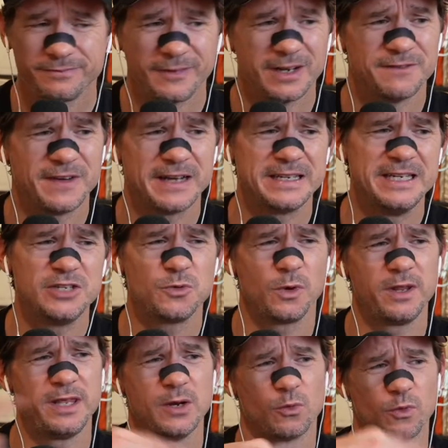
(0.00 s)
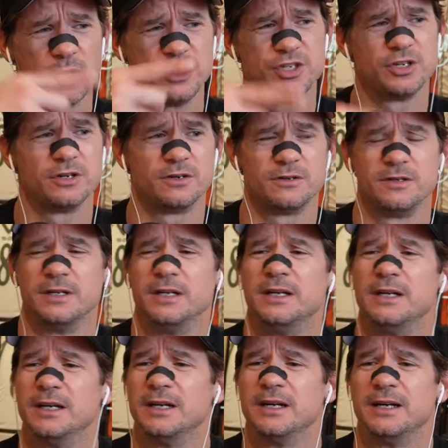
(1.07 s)
In fact, he's one of the original
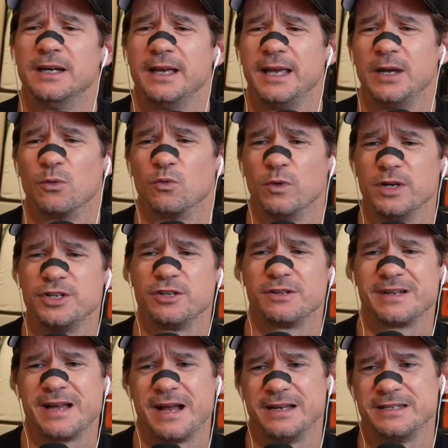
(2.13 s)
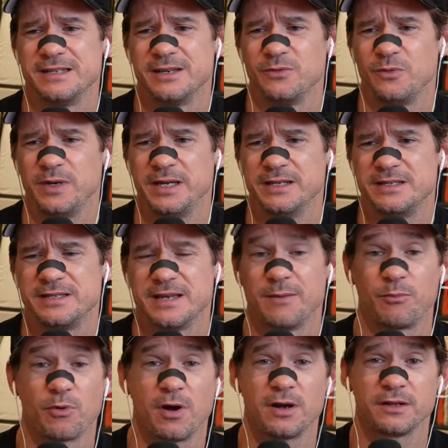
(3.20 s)
guys that we had sent
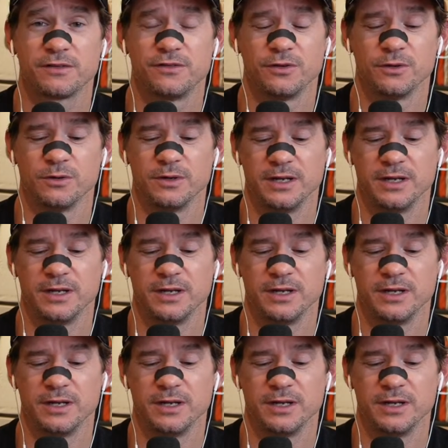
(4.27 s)
product to,